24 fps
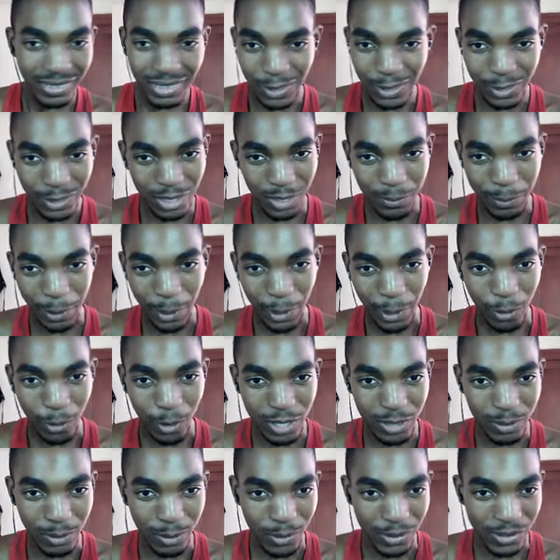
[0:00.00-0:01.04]
this has been
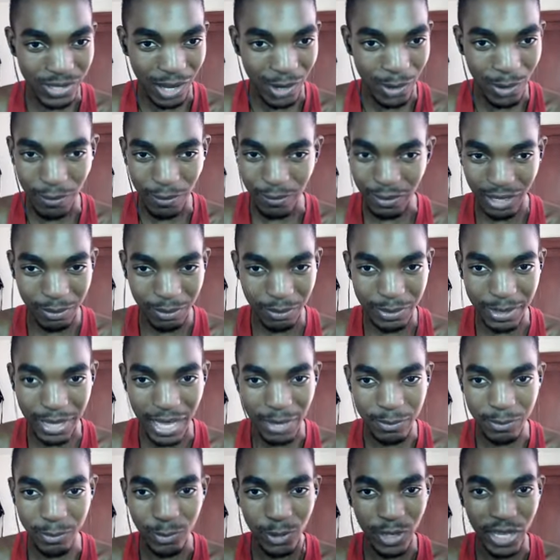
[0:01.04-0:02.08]
crazy because I don't know if I'm gonna be
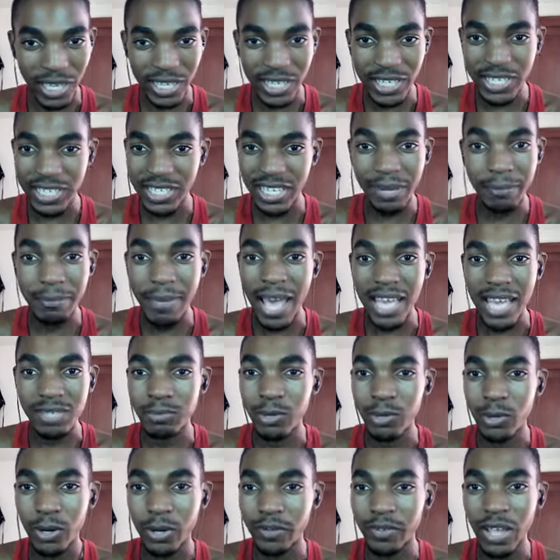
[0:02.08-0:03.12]
able to get this thing on max
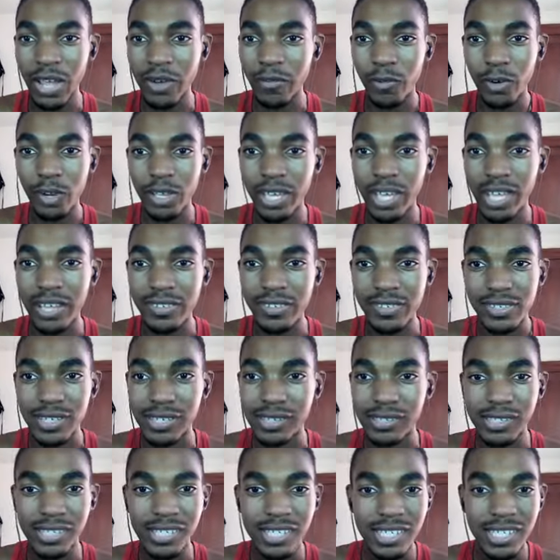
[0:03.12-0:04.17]
mode ever again.
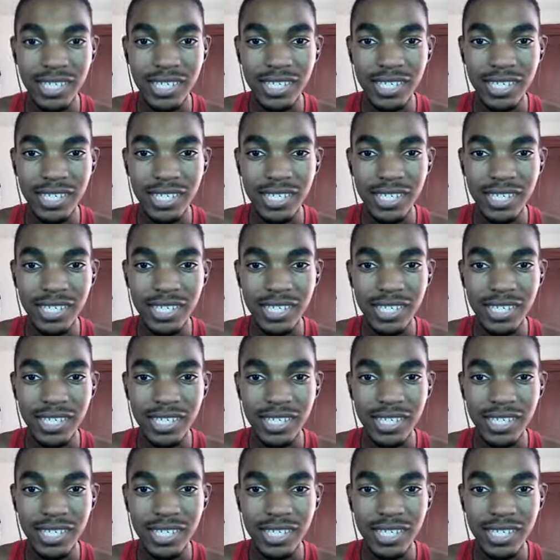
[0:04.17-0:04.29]
So